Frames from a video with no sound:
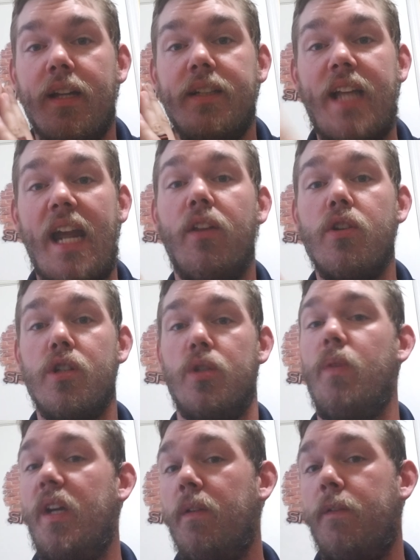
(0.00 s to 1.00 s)
Taylor
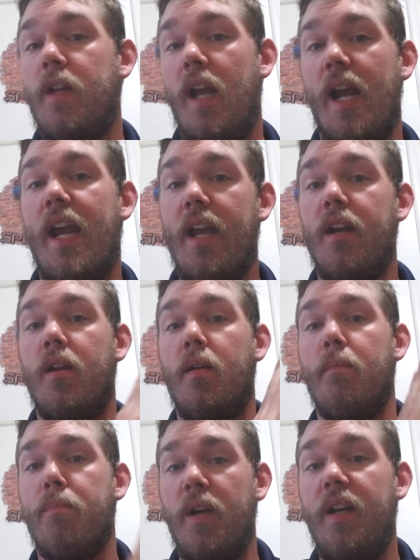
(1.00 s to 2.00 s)
Swift and
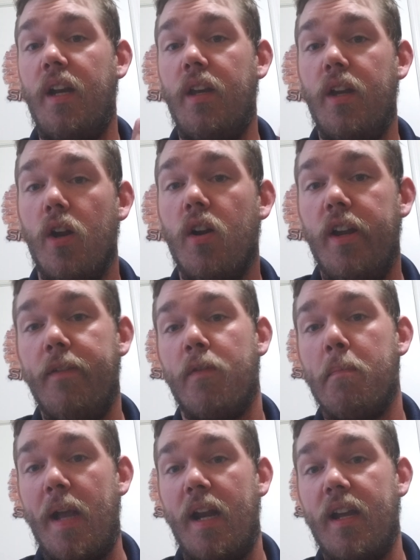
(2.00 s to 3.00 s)
Brendon Urie
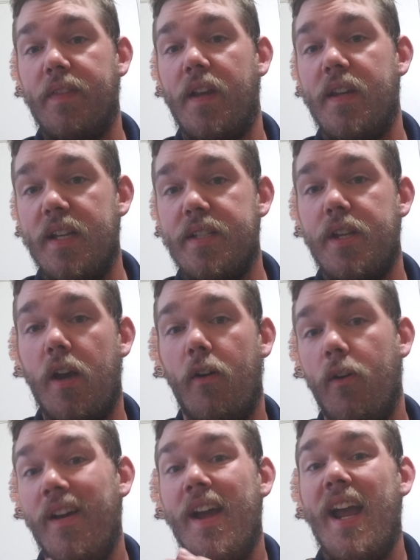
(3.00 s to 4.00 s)
from "Panic at the
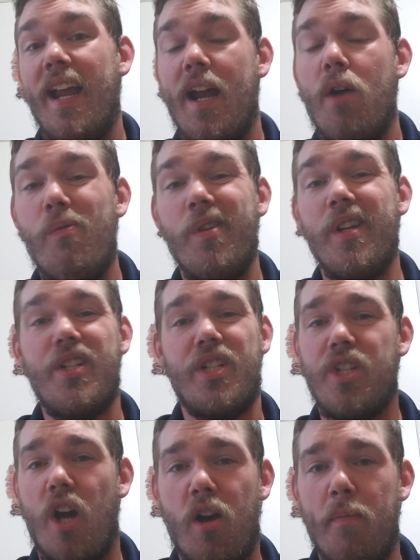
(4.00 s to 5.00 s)
Disco, and I wanted to
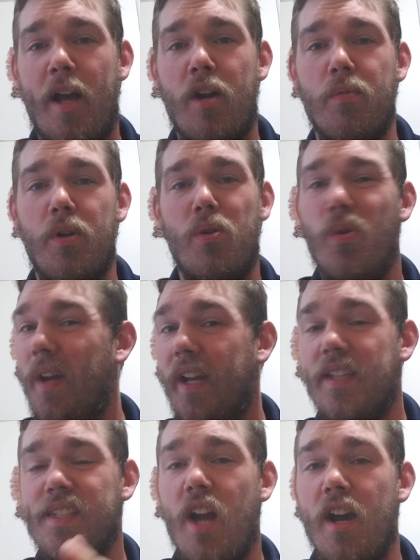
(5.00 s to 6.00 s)
just talk about it real quick.
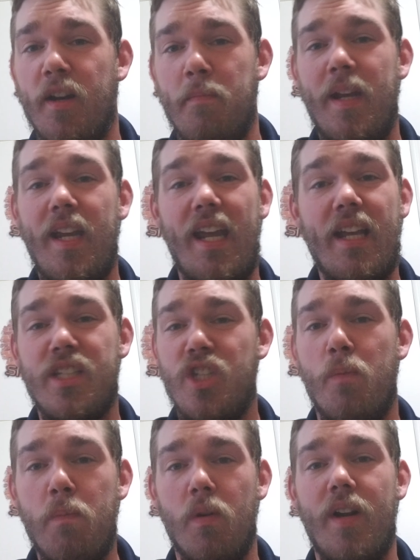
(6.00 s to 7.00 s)
It's not going to be
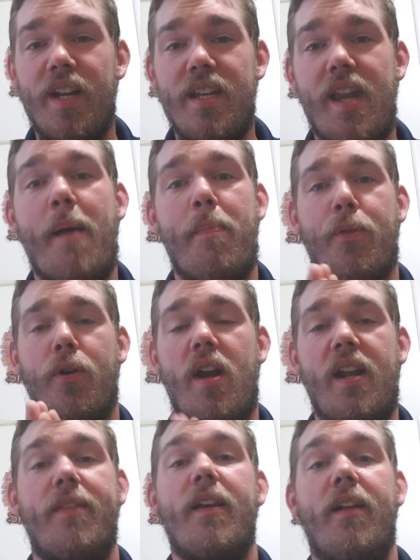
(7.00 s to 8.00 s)
super in depth or
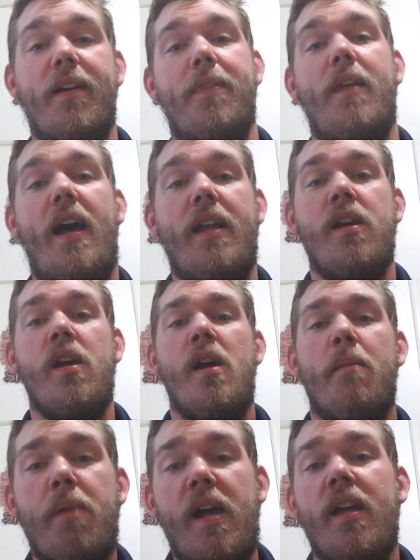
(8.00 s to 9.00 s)
anything like that,
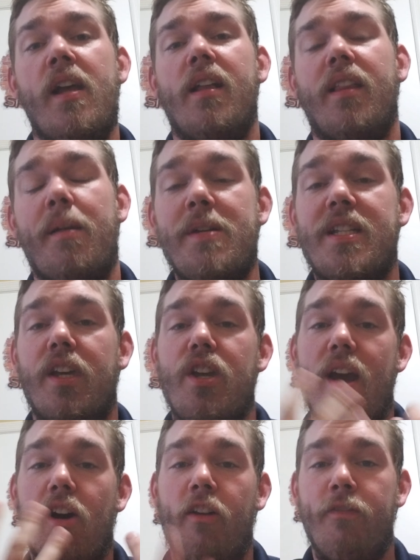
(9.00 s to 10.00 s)
but let me tell you
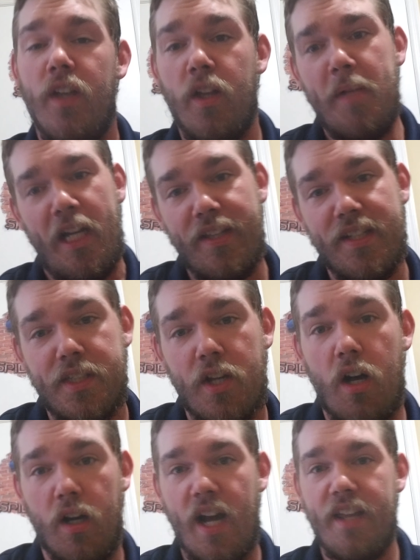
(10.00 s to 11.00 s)
how I feel about this song.